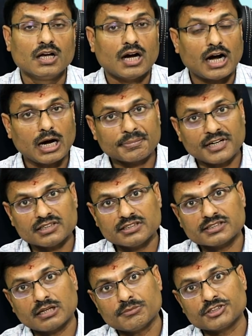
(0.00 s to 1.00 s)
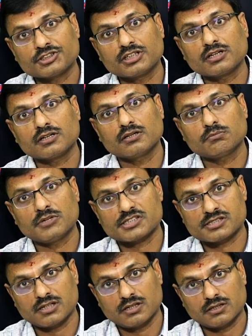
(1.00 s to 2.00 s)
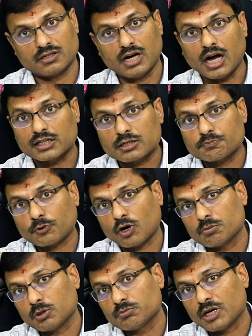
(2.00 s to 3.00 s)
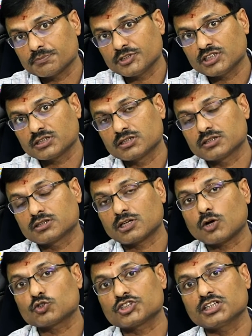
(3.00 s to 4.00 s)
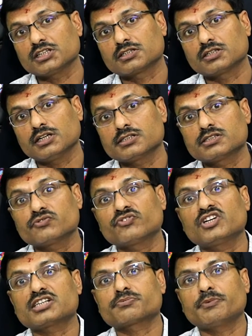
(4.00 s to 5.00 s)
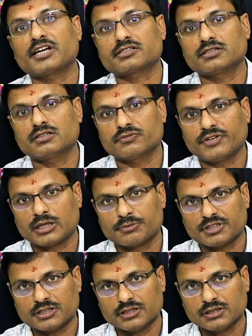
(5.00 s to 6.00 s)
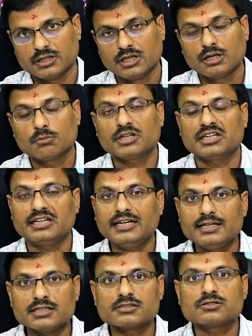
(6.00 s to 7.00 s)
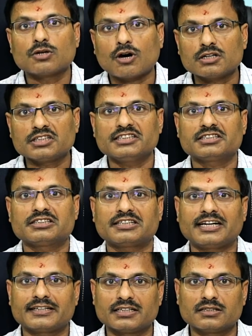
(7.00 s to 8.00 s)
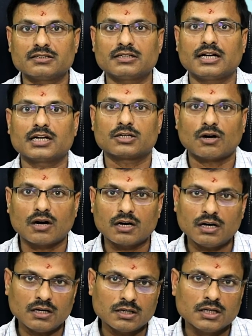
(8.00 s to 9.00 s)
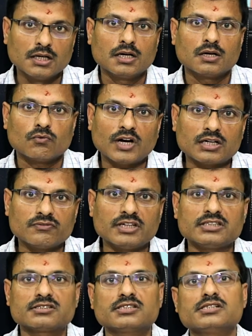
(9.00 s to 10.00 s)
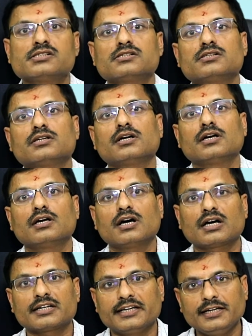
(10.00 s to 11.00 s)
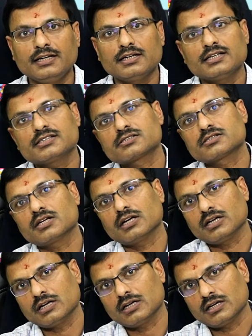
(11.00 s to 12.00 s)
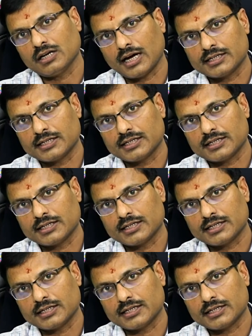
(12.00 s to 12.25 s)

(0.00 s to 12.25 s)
After this hamstring muscle, other problem of the crouch gait is the flexion deformity. a knee is not straightened at all whenever she or he is lie